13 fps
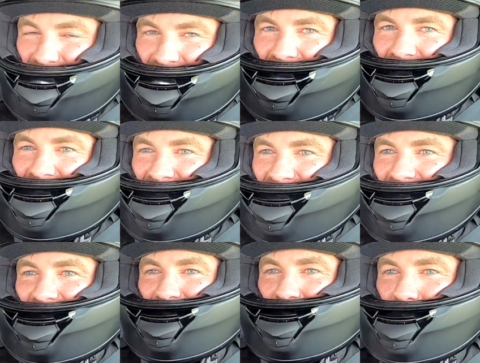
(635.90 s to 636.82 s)
a
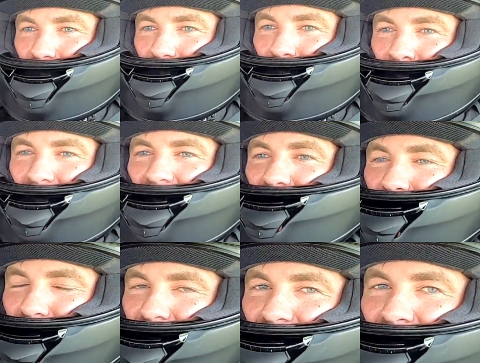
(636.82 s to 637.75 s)
9-second quarter-mile
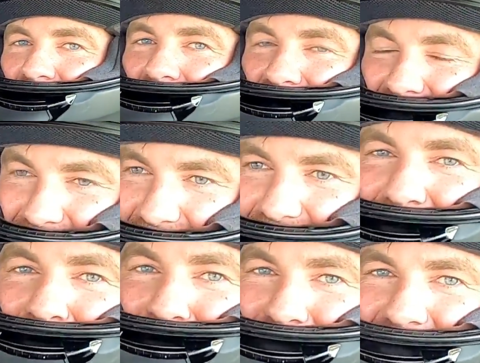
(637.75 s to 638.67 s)
run, I think
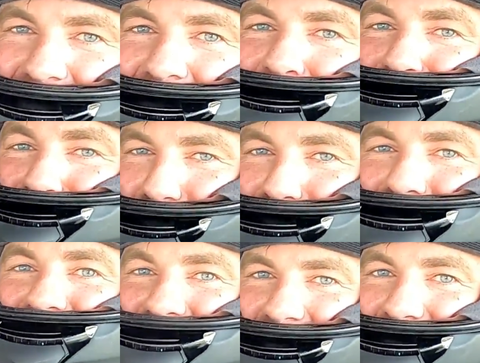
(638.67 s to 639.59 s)
I'm gonna get booted
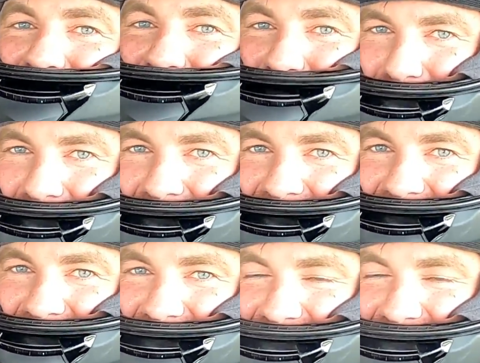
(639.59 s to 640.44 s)
off the track.